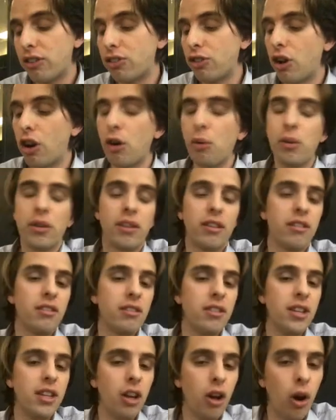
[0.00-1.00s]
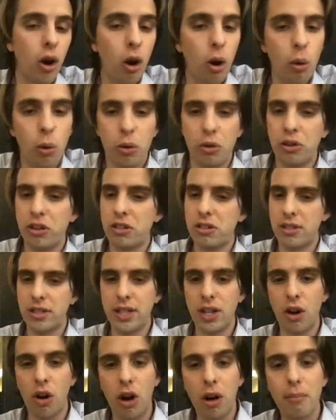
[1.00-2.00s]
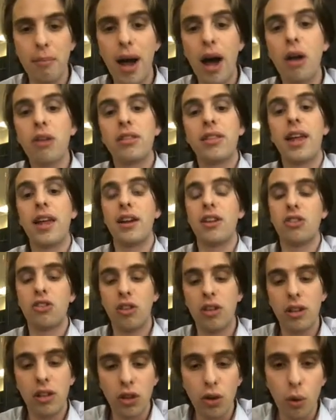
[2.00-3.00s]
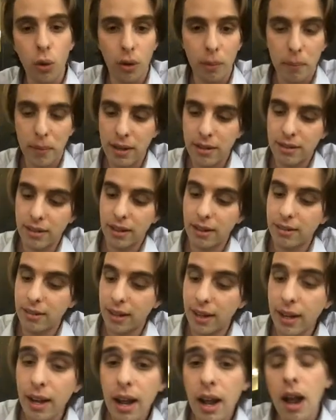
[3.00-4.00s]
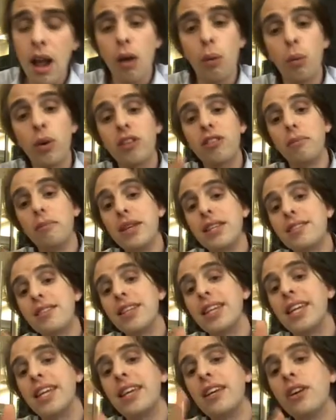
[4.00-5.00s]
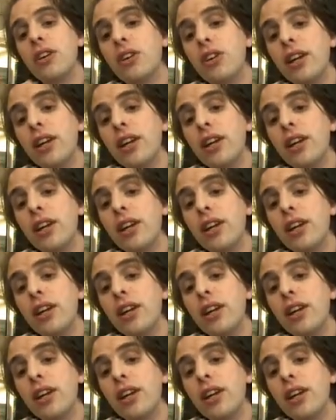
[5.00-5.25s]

start with a CO or a CR mount, that is your business. And what's missing here